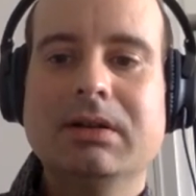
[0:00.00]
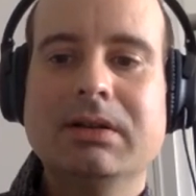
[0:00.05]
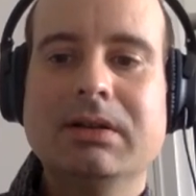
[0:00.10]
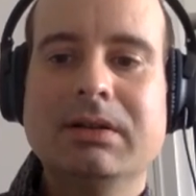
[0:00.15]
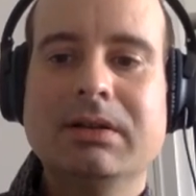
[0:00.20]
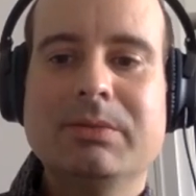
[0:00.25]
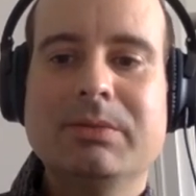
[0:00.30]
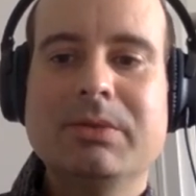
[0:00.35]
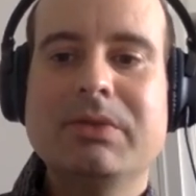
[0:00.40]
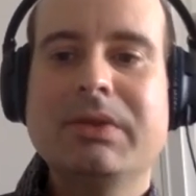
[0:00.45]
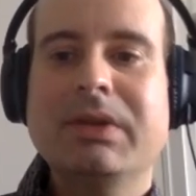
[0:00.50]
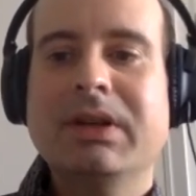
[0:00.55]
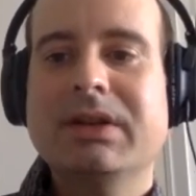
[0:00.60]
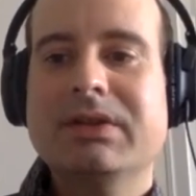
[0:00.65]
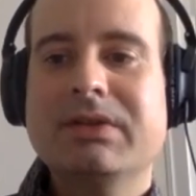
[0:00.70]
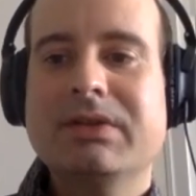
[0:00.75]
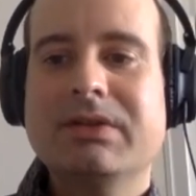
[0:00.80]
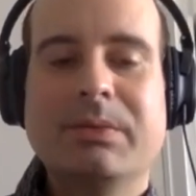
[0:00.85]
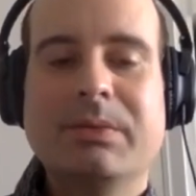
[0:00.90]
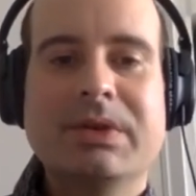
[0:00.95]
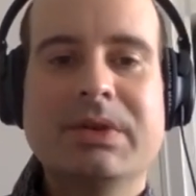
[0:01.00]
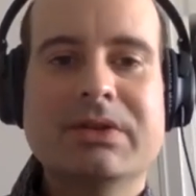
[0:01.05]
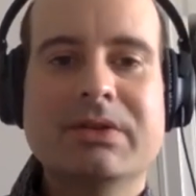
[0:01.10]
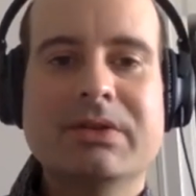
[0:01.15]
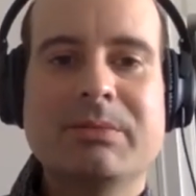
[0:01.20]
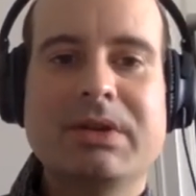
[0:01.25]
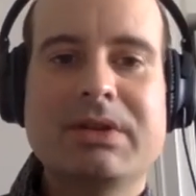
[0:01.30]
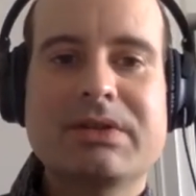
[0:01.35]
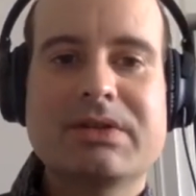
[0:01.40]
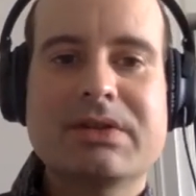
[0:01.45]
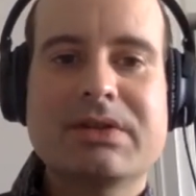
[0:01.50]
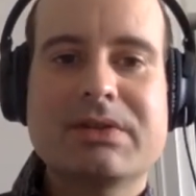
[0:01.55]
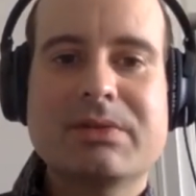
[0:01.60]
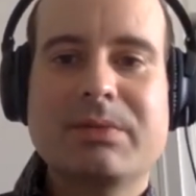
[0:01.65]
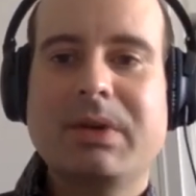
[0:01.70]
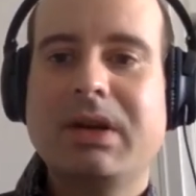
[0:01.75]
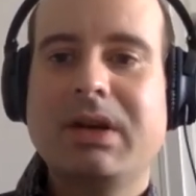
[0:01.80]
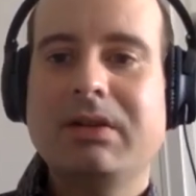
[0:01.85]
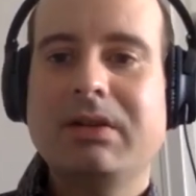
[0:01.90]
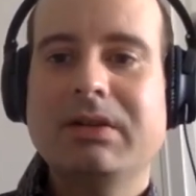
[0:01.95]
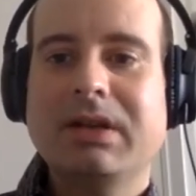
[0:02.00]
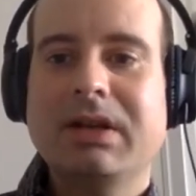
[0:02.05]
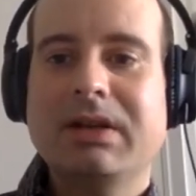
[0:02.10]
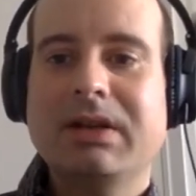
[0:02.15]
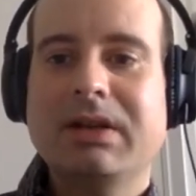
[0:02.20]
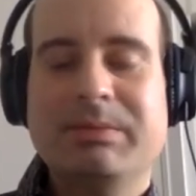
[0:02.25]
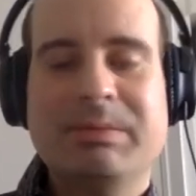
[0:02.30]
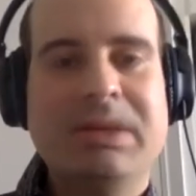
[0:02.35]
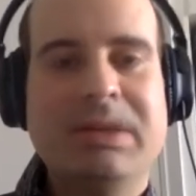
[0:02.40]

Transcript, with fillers: you know, moving into the winter months as well, uh,